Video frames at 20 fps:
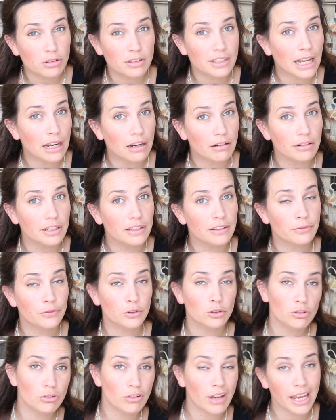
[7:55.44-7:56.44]
calories
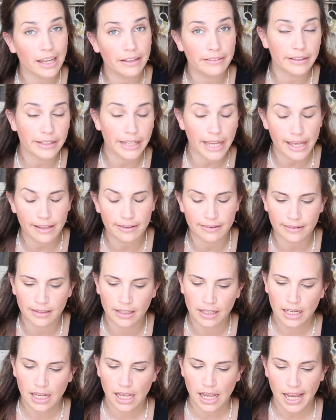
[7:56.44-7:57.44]
for 2 eggs, I guess,
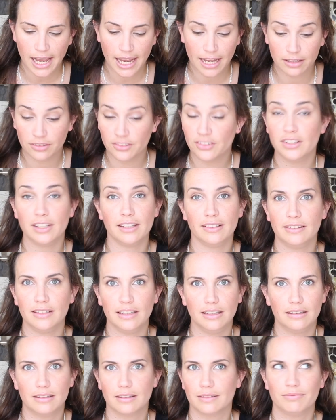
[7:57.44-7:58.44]
and chia
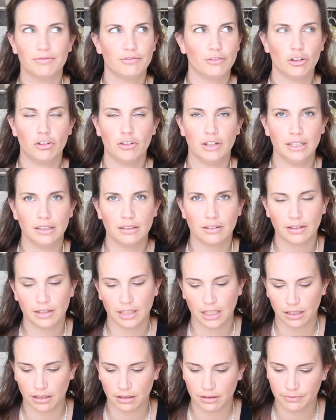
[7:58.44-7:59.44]
seeds, virtually
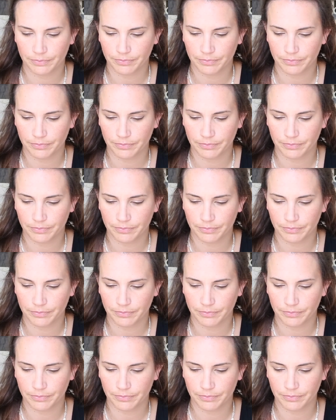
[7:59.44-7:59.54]
nothing.